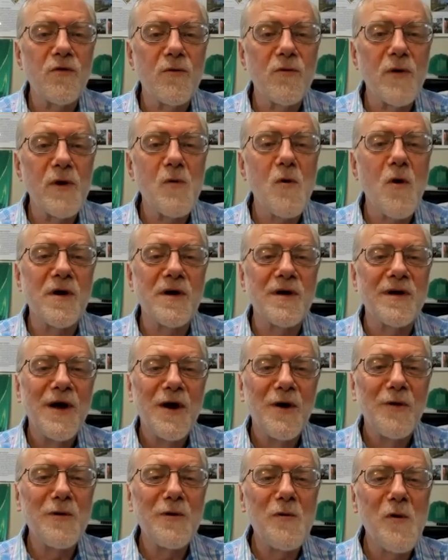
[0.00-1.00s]
We want to
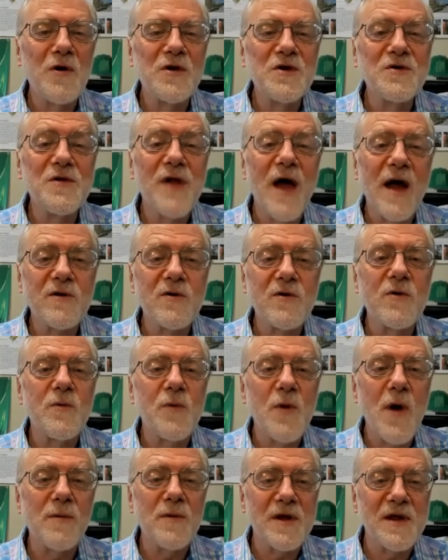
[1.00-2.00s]
do like the
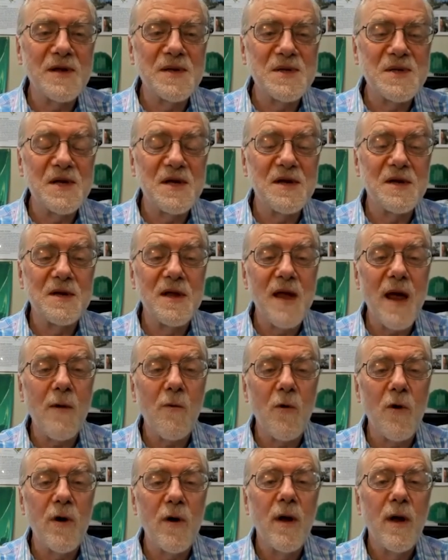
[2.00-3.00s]
Republicans did.
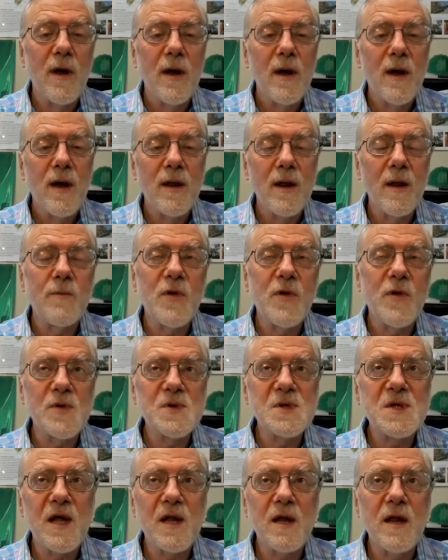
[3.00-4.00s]
People
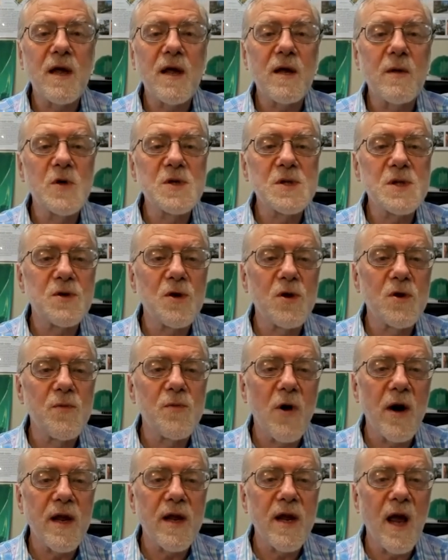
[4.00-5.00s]
say Lincoln was a third
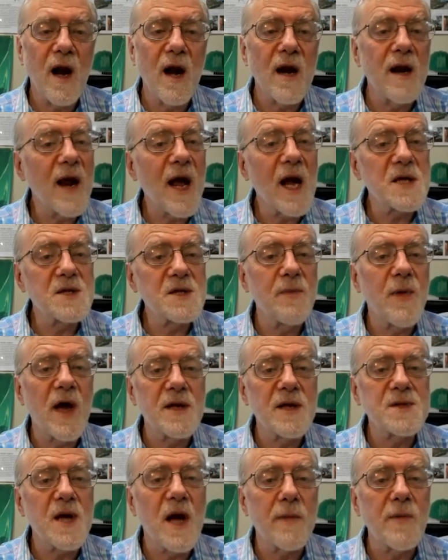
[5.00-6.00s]
party candidate. Actually, by
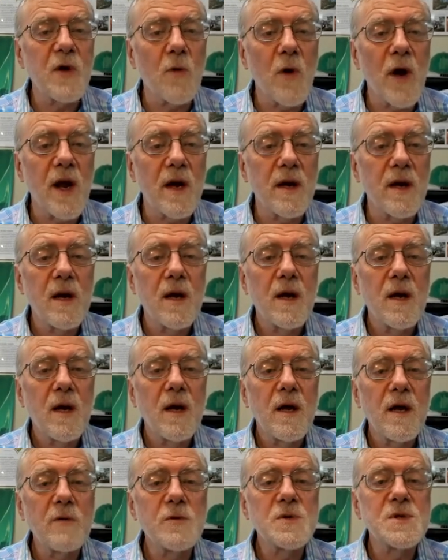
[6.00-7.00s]
the time he ran,
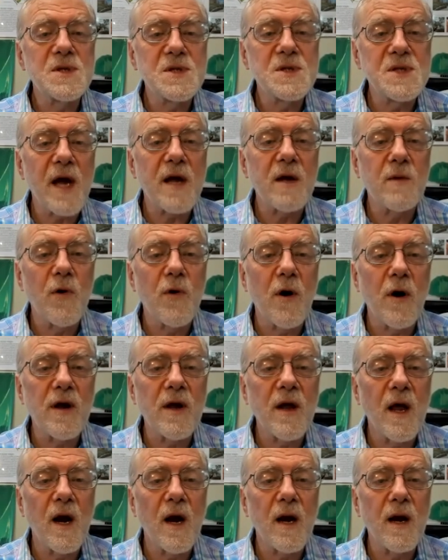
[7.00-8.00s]
he was a second party
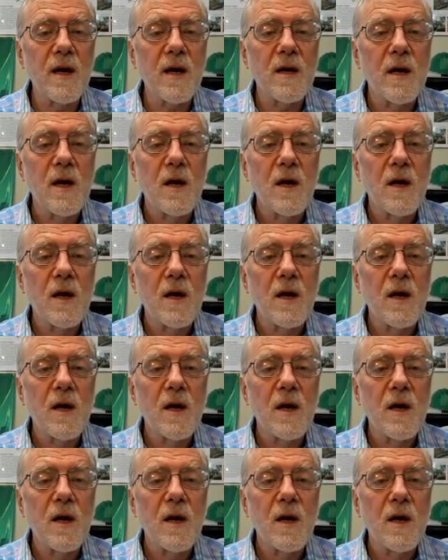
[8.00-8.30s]
candidate.